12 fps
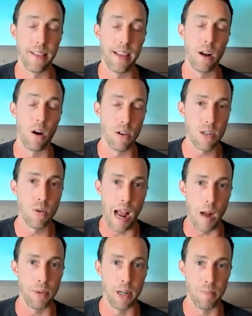And they
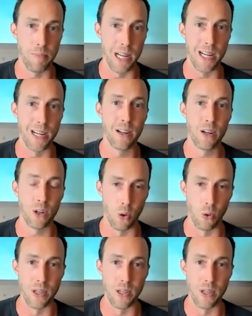also happen to be